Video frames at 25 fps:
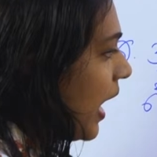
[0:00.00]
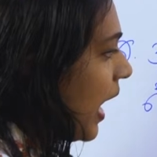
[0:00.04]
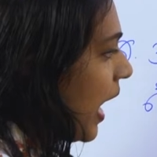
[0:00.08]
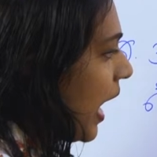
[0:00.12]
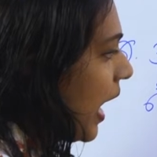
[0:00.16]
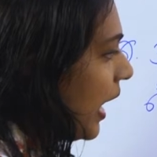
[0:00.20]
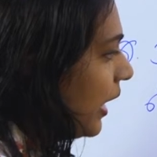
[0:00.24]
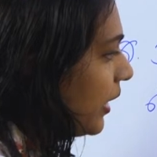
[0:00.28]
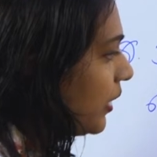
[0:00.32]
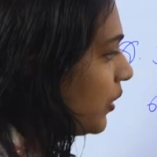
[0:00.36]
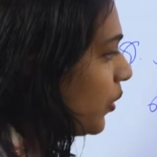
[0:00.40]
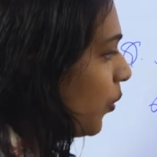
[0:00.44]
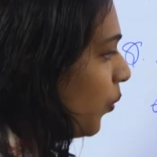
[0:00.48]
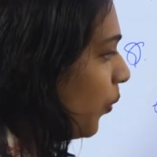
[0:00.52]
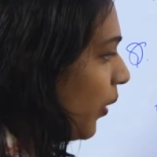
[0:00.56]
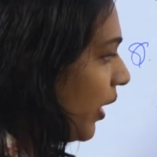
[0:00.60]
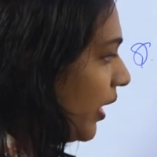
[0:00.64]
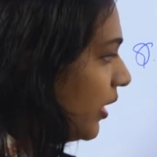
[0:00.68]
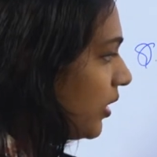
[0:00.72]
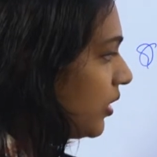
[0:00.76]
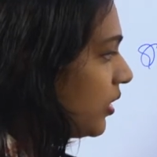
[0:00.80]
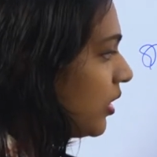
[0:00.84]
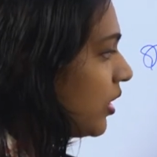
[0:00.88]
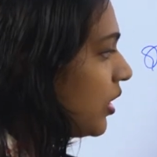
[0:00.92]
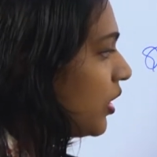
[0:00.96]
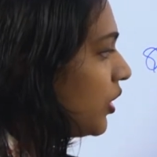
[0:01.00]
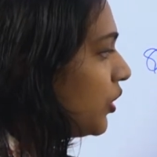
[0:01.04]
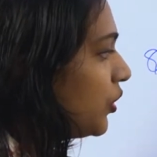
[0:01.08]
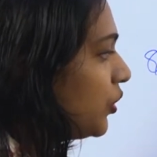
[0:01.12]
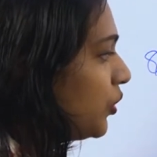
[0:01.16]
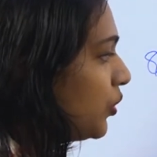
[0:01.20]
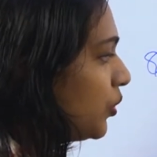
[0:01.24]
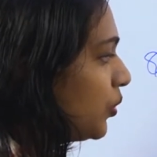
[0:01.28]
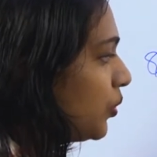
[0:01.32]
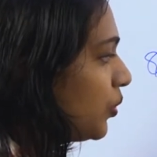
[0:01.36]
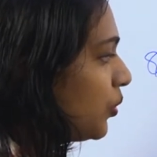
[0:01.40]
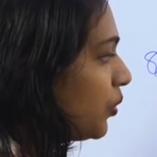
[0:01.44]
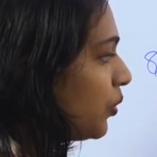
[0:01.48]
And when
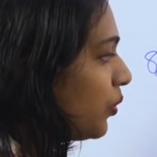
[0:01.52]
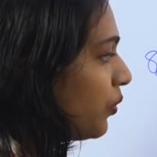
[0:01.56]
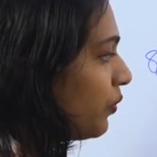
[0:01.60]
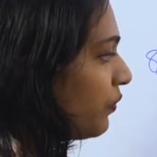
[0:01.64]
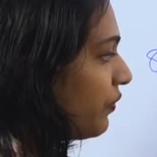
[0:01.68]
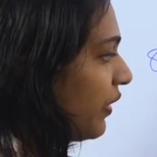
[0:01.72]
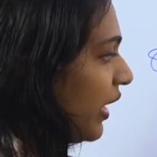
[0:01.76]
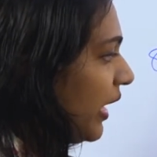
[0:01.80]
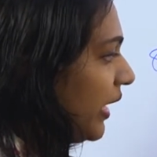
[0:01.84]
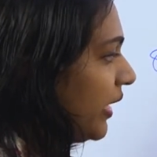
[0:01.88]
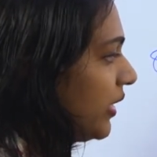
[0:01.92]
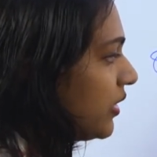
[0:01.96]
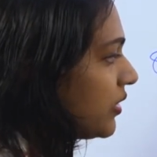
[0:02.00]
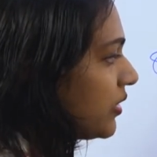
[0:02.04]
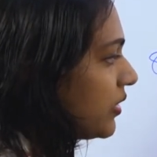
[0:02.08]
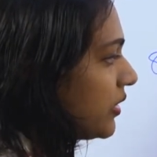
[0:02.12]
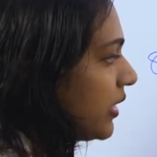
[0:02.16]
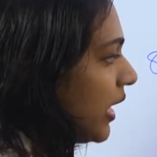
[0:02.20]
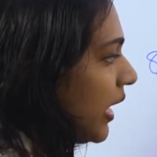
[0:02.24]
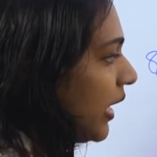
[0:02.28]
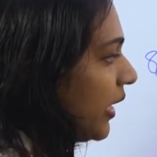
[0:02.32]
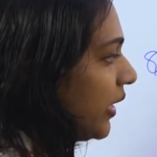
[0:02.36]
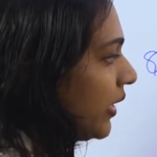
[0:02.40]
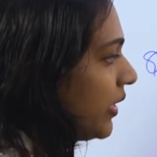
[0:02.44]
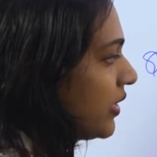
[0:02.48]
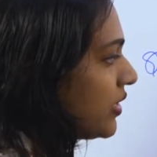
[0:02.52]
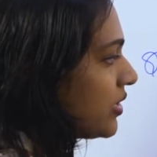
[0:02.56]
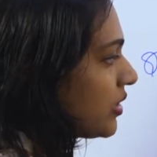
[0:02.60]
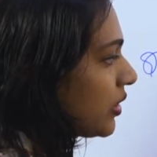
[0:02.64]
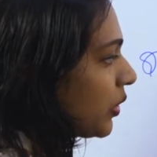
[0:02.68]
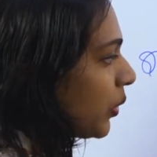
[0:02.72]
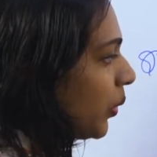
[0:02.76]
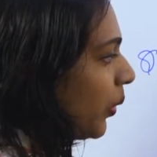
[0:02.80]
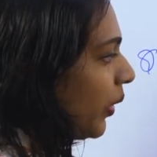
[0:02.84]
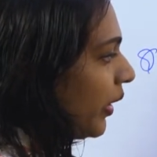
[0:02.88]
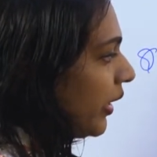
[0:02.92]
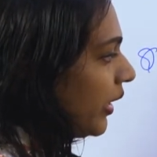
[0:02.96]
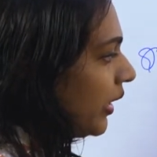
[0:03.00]
you find the 9
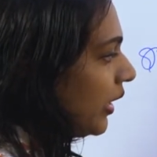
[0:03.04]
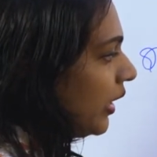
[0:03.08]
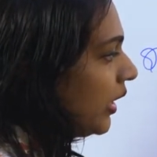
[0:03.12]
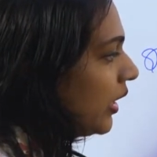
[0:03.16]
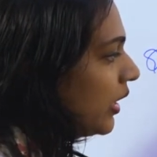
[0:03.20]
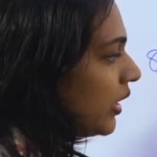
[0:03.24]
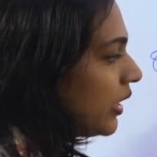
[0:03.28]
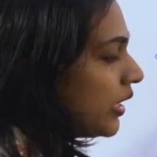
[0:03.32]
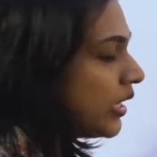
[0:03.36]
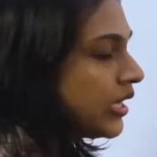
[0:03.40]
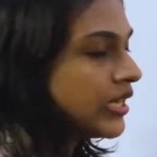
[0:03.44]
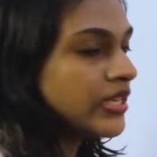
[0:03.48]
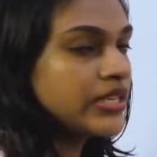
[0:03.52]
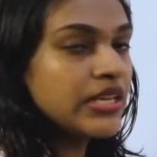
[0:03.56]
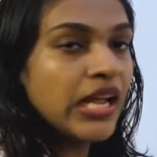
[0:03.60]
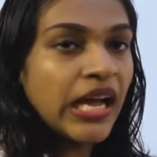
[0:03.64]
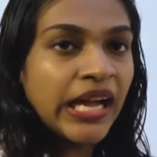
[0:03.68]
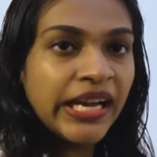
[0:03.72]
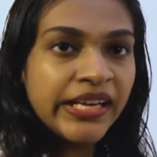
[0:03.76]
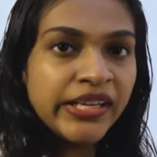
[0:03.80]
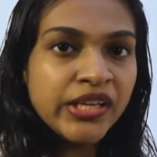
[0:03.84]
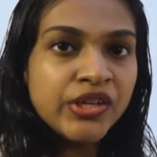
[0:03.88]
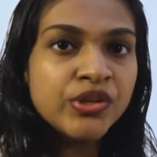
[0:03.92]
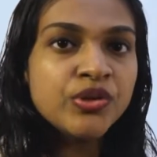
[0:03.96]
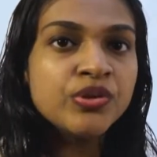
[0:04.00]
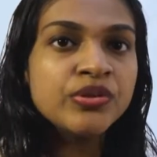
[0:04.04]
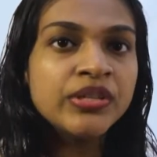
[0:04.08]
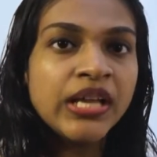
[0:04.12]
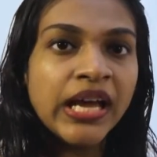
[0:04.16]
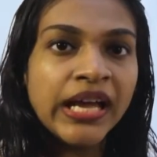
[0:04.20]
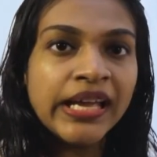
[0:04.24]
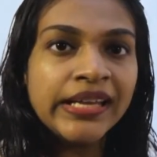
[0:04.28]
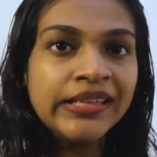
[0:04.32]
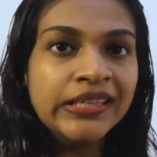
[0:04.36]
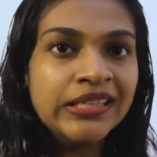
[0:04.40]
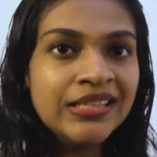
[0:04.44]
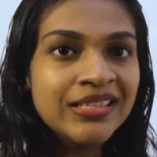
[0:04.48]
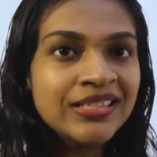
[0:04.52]
square, 9 into
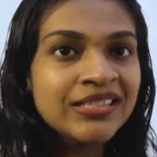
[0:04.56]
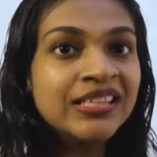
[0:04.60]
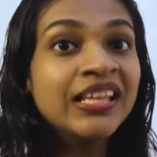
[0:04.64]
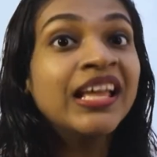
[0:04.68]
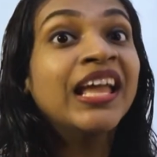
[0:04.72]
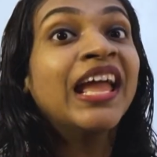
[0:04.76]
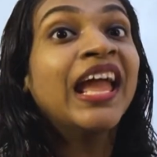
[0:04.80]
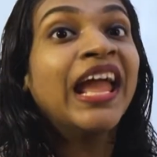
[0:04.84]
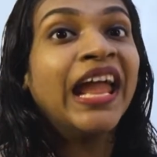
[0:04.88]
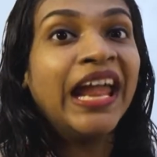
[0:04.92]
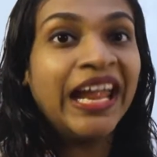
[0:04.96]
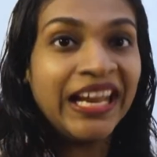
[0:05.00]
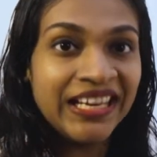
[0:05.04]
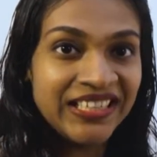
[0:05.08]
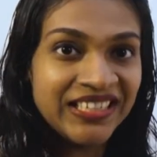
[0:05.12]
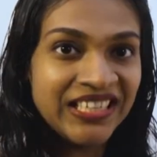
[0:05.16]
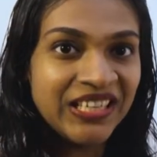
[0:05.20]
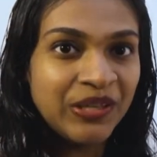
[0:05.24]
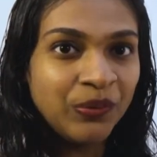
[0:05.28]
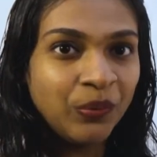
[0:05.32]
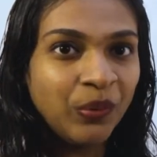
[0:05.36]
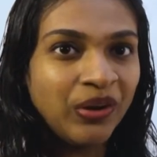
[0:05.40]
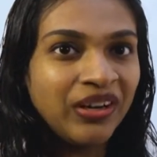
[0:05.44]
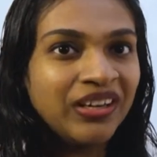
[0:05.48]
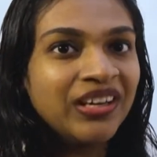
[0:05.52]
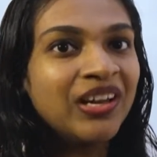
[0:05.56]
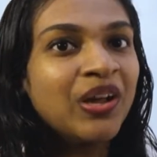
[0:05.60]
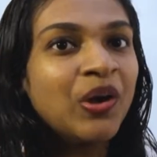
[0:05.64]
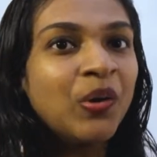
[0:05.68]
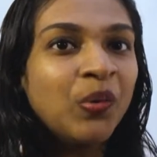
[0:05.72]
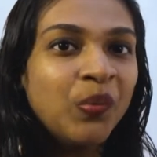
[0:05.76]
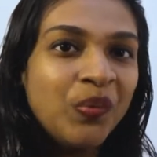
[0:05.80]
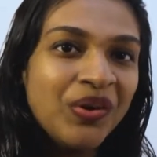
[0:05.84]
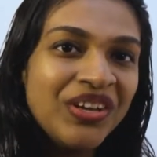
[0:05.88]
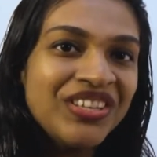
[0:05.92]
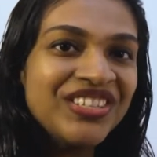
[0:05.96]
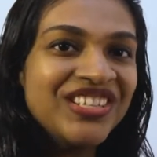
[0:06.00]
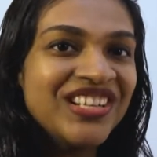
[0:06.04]
9 is 81,
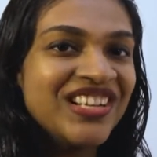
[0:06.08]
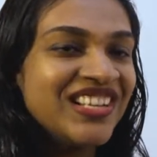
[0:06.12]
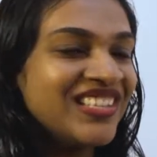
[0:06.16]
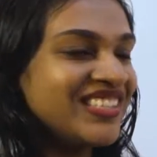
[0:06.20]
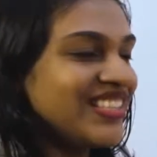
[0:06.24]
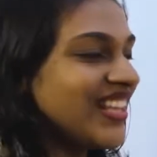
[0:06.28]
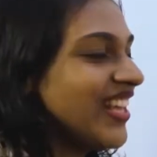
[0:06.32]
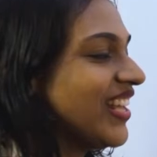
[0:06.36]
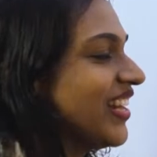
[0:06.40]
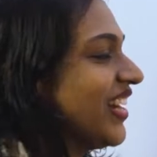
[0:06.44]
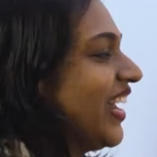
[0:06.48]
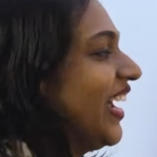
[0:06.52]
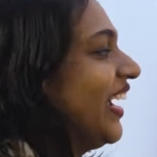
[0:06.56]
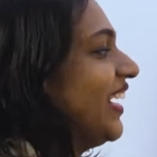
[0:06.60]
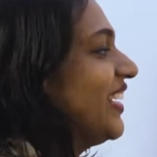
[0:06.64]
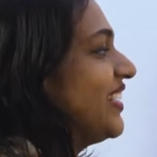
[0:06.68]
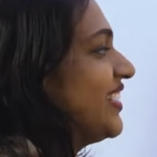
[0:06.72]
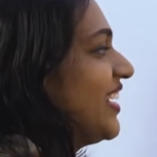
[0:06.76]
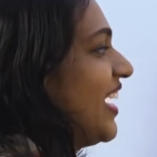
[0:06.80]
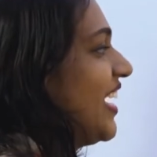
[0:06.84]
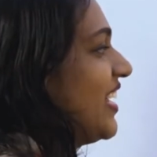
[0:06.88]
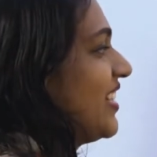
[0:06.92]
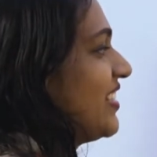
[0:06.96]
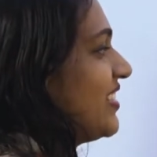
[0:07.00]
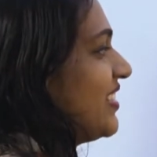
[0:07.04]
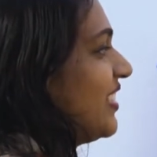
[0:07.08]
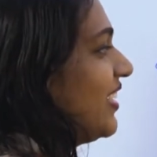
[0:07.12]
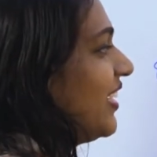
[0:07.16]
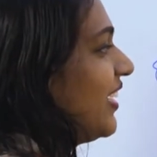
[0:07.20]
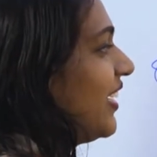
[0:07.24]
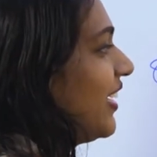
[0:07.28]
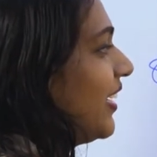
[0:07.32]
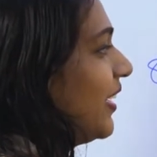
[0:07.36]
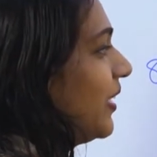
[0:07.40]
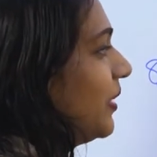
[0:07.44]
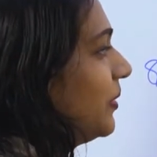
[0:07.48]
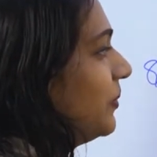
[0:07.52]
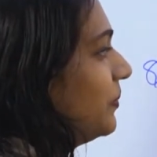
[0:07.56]
which is the right answer
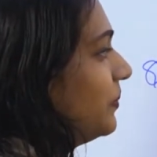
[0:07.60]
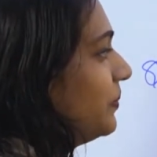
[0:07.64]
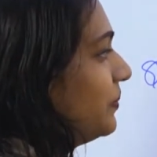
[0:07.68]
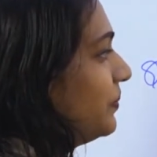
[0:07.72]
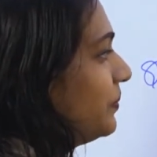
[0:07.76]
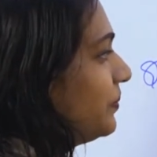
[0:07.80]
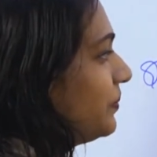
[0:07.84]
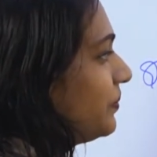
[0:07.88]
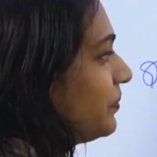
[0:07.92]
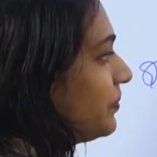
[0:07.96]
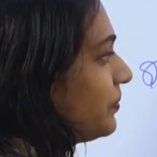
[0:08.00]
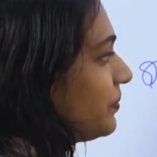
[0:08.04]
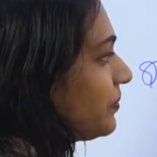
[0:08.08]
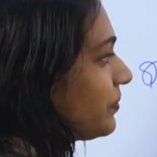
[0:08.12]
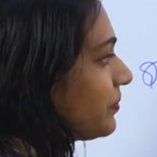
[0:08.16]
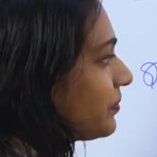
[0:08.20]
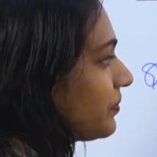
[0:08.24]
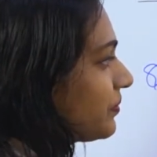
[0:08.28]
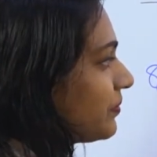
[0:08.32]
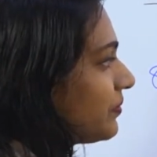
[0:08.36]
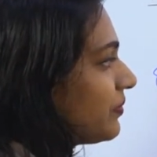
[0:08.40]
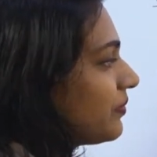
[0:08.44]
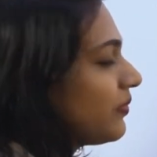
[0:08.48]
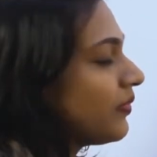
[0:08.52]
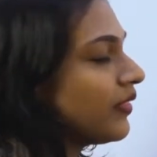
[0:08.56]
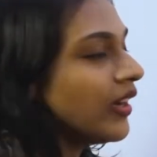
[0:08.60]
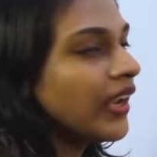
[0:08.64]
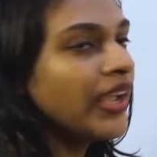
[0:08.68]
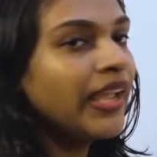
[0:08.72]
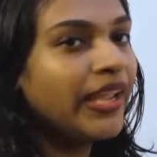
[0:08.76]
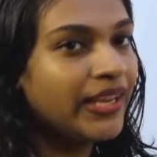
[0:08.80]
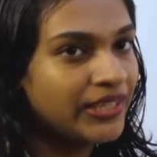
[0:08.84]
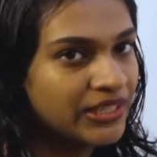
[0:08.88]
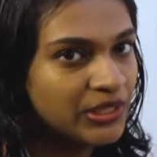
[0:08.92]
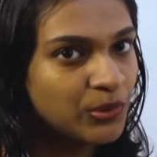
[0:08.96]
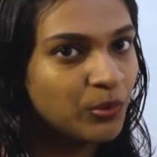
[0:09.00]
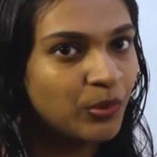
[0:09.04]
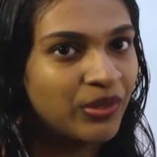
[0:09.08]
here.
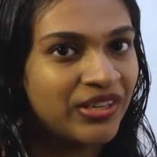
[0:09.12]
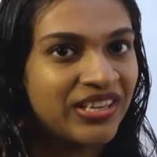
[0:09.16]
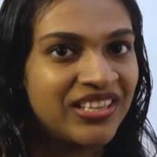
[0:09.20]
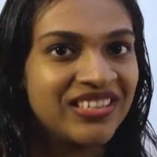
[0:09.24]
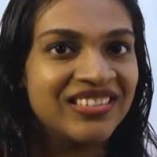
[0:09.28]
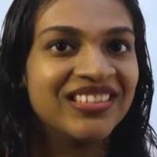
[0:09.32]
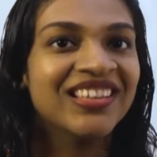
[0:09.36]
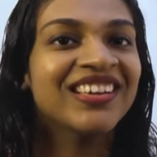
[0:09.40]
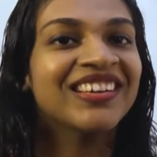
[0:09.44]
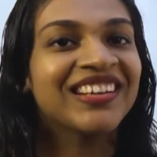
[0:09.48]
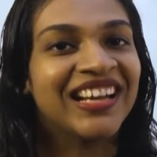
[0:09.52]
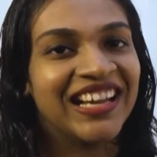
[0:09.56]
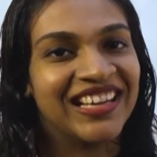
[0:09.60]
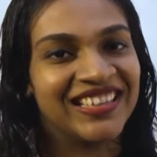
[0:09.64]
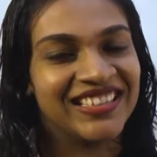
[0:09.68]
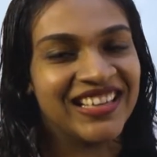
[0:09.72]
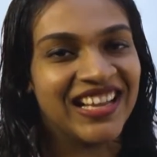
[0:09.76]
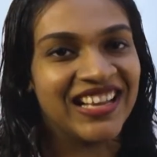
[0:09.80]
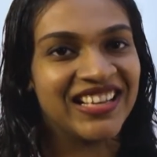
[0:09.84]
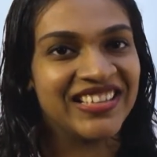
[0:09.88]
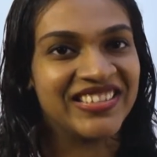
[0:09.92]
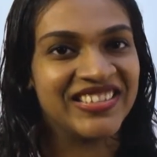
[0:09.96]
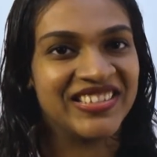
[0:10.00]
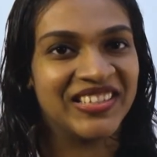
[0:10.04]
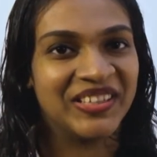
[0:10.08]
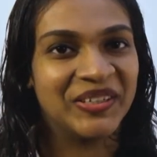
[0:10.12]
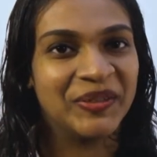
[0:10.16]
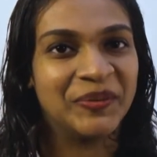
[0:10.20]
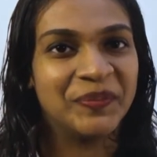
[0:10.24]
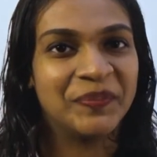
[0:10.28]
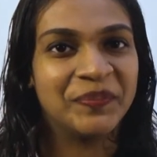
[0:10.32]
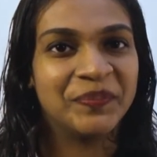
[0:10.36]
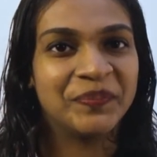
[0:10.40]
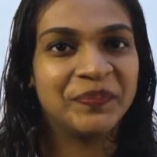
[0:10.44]
81 is the right answer.